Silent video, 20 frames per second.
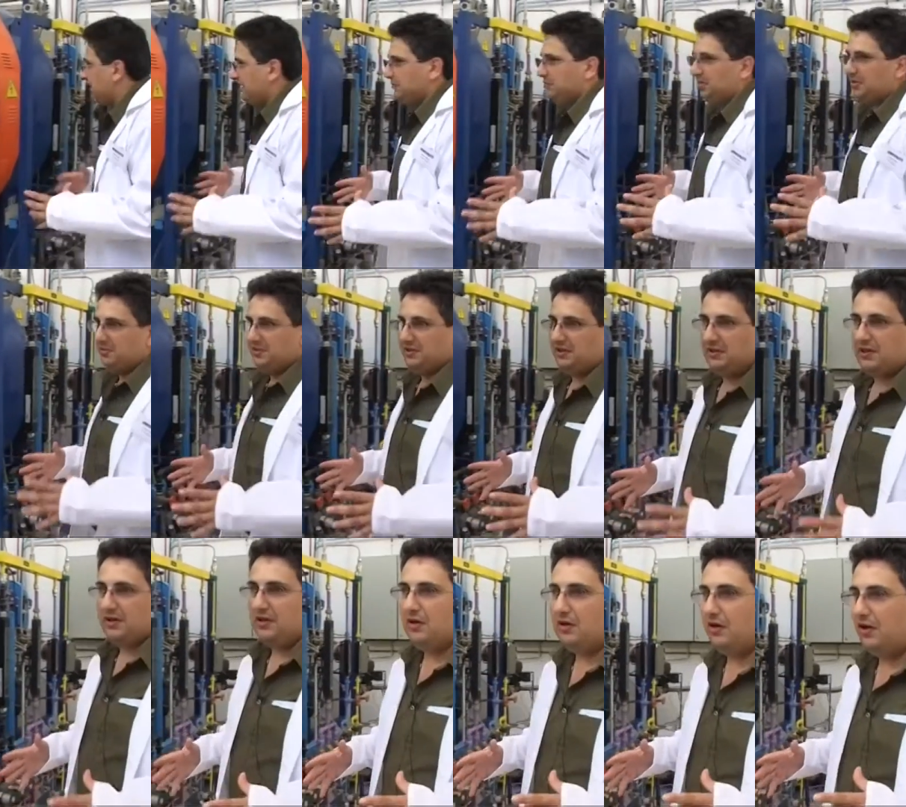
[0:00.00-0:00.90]
capable
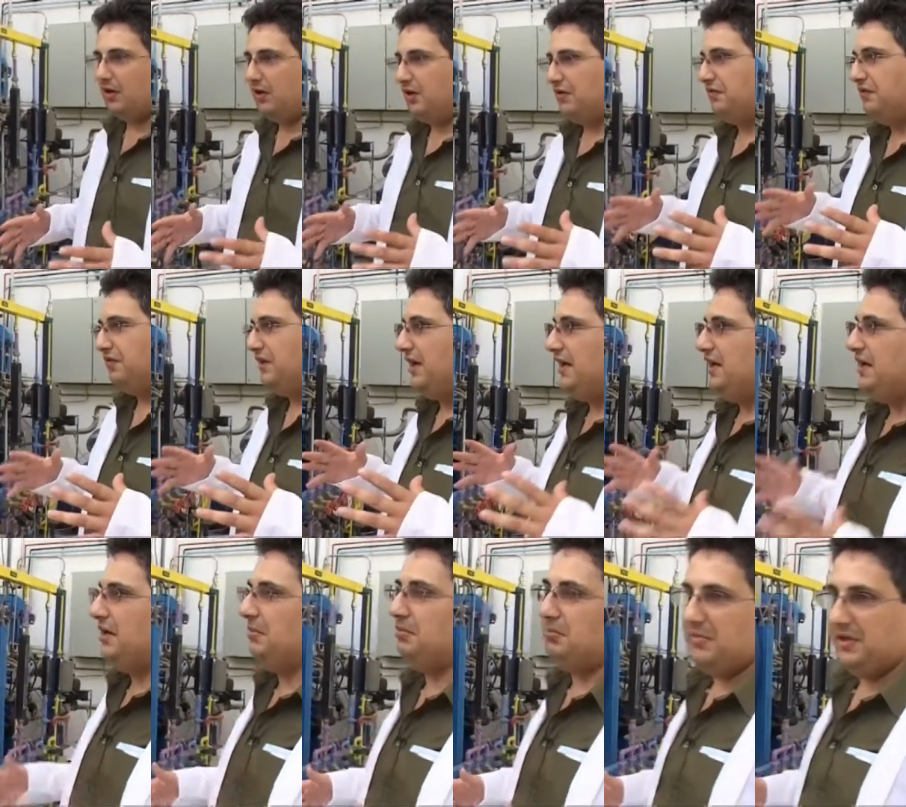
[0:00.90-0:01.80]
of a
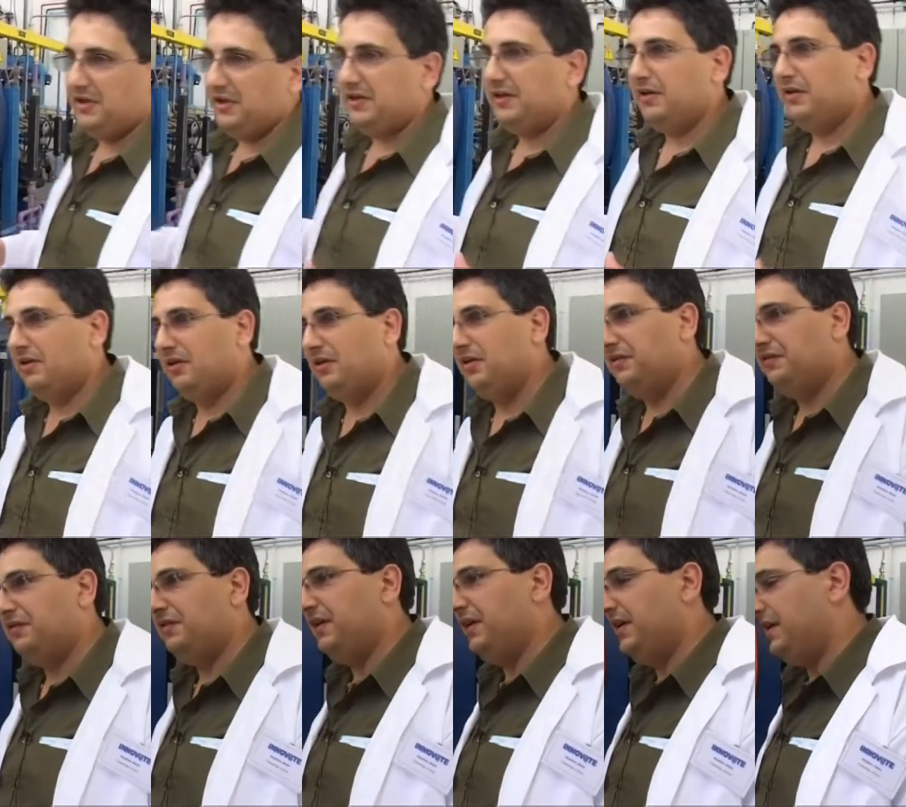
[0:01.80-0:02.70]
number
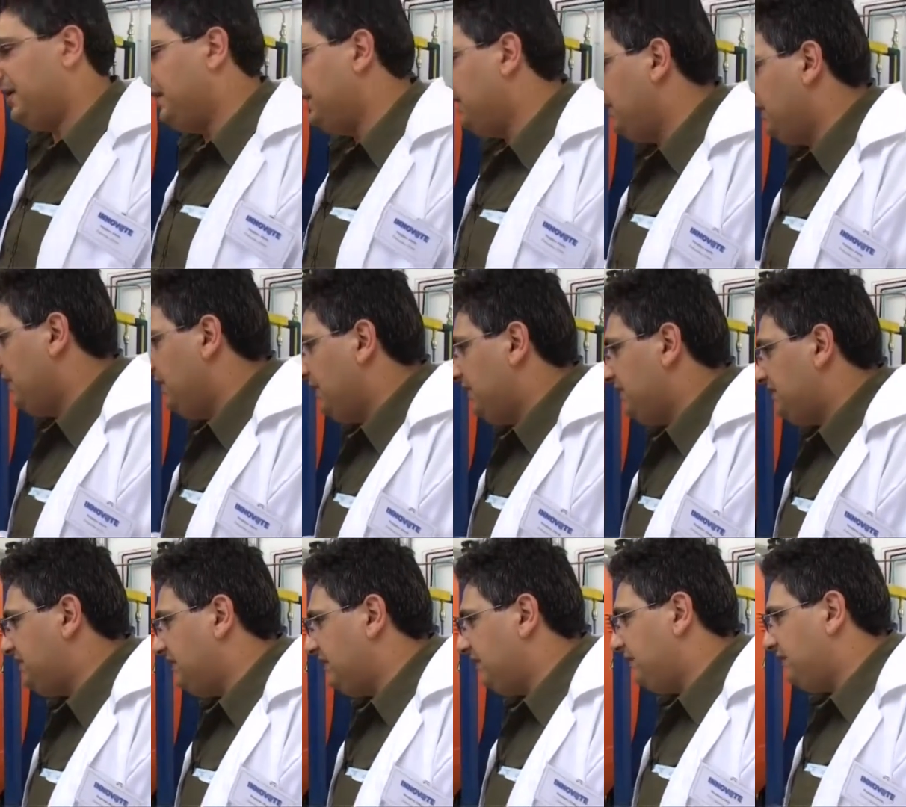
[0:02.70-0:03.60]
of
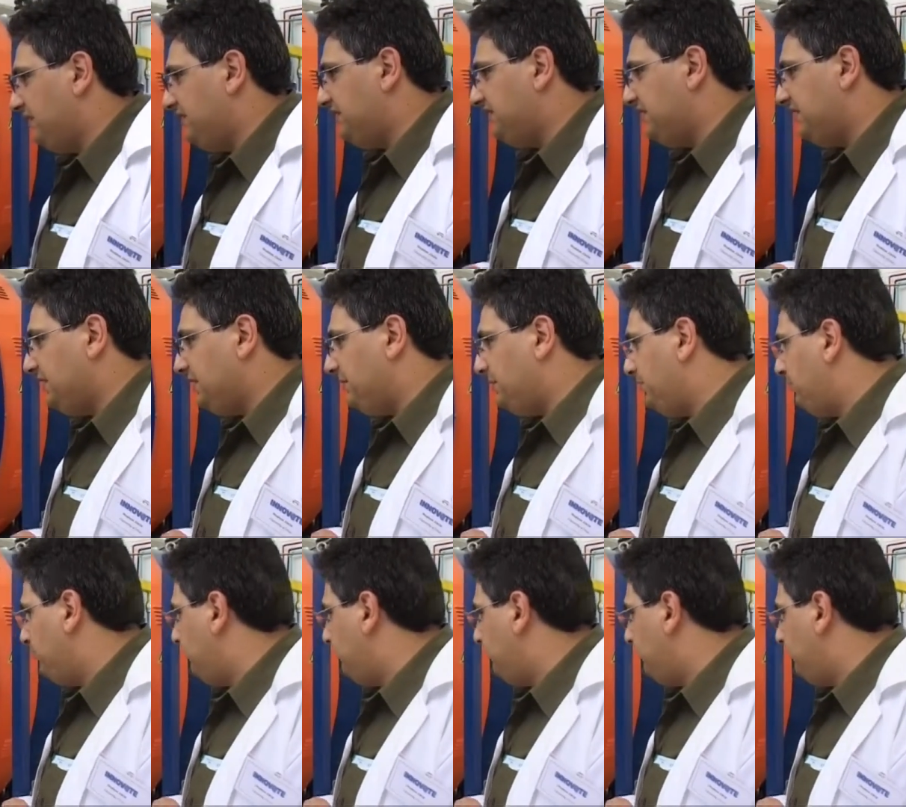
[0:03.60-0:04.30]
surface